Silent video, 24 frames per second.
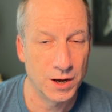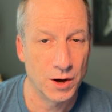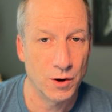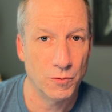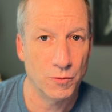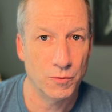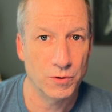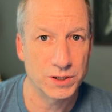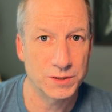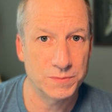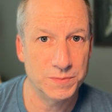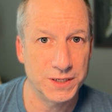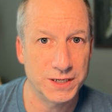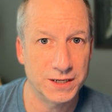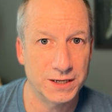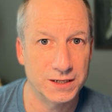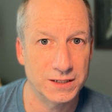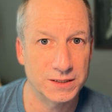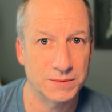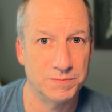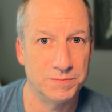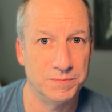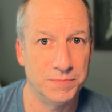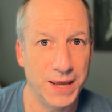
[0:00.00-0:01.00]
was
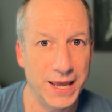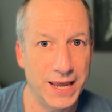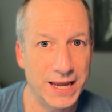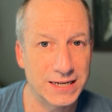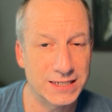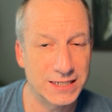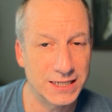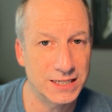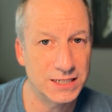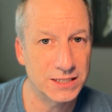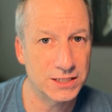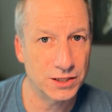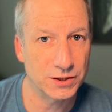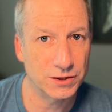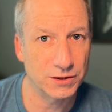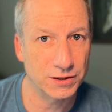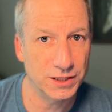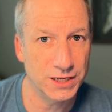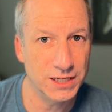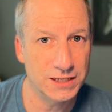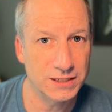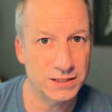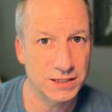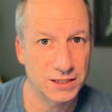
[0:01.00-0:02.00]
because baked into the
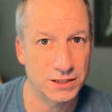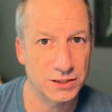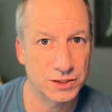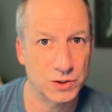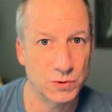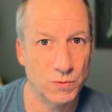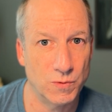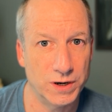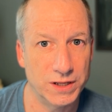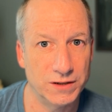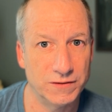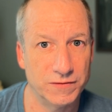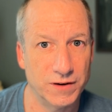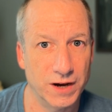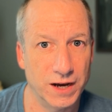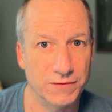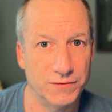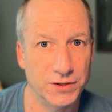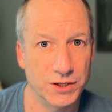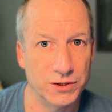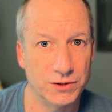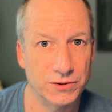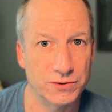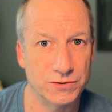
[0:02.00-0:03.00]
lease is 25
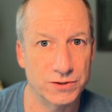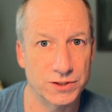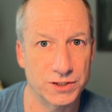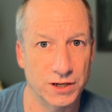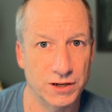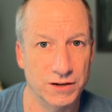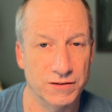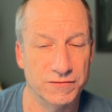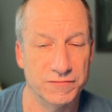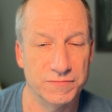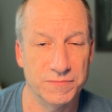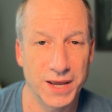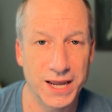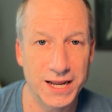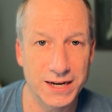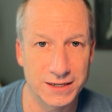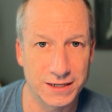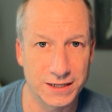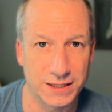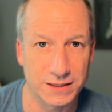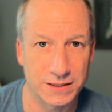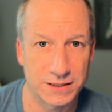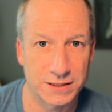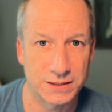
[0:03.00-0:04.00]
years of
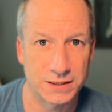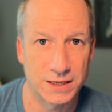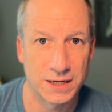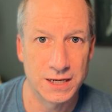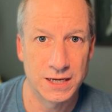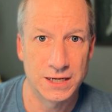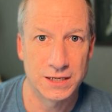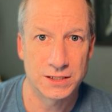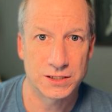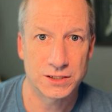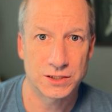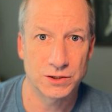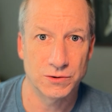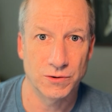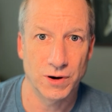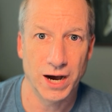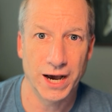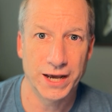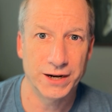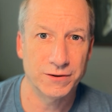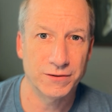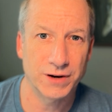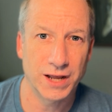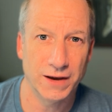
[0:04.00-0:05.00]
maintenance. So
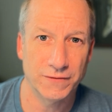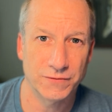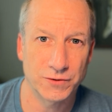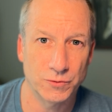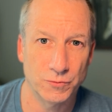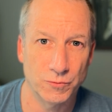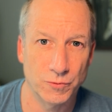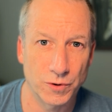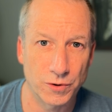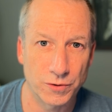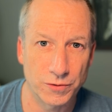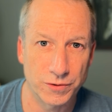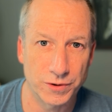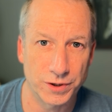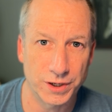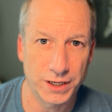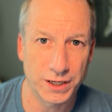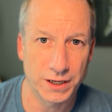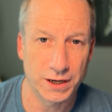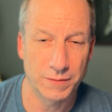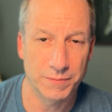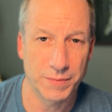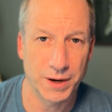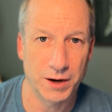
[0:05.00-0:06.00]
I don't have to
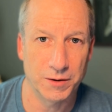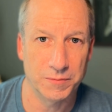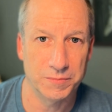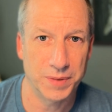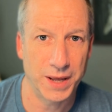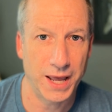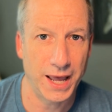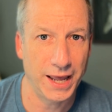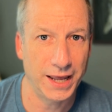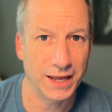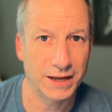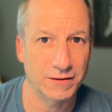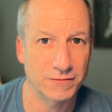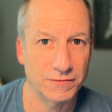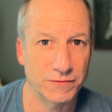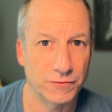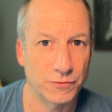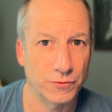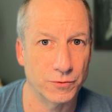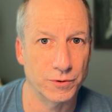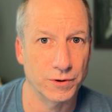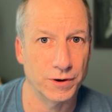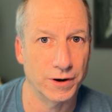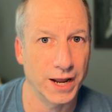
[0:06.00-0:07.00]
worry about paying
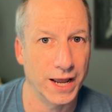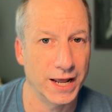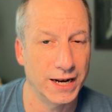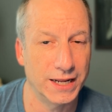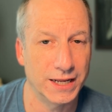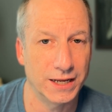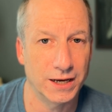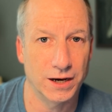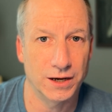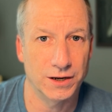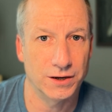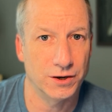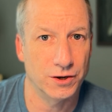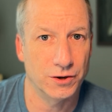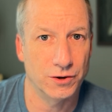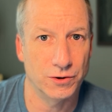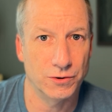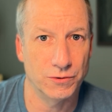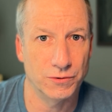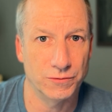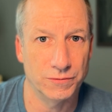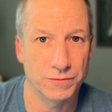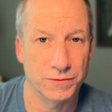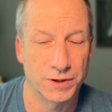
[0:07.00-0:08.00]
for any
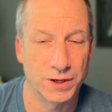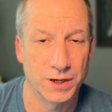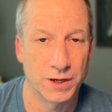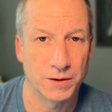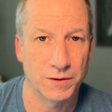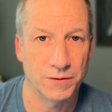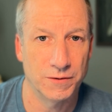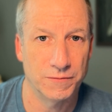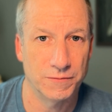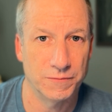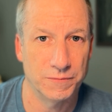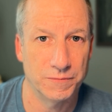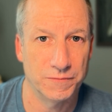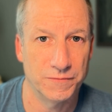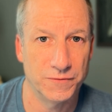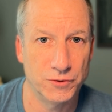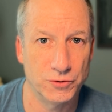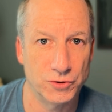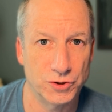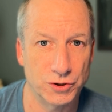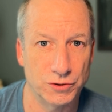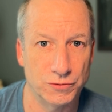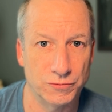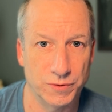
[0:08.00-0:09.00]
unknown
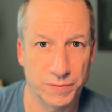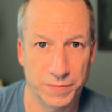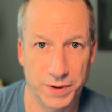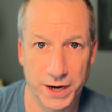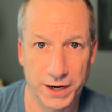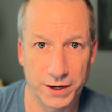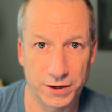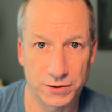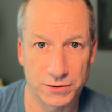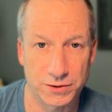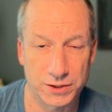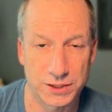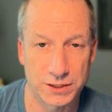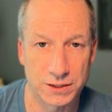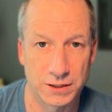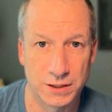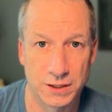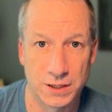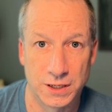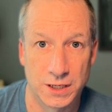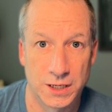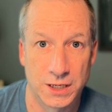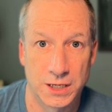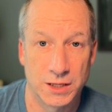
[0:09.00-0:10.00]
future repairs.
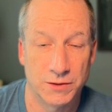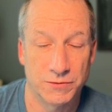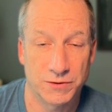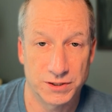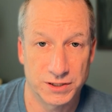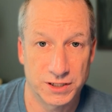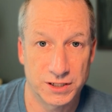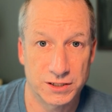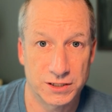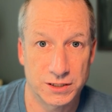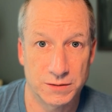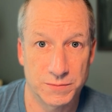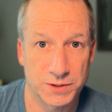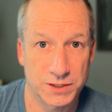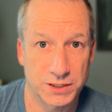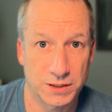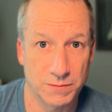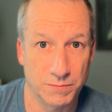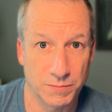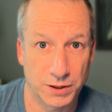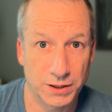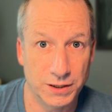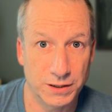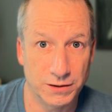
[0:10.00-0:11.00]
The system is
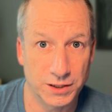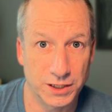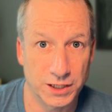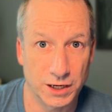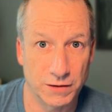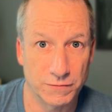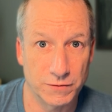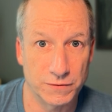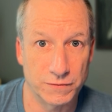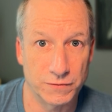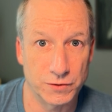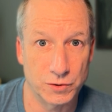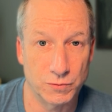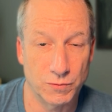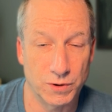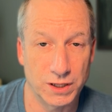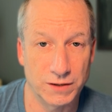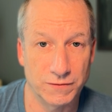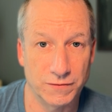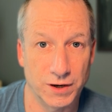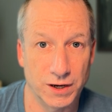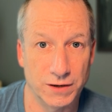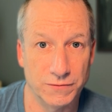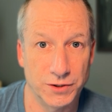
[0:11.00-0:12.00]
completely covered for
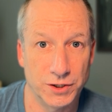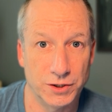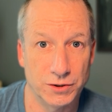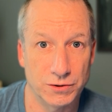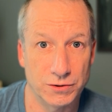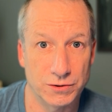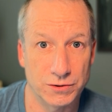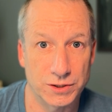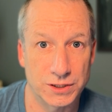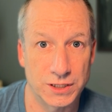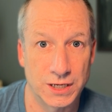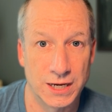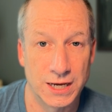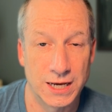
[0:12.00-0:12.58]
25 years,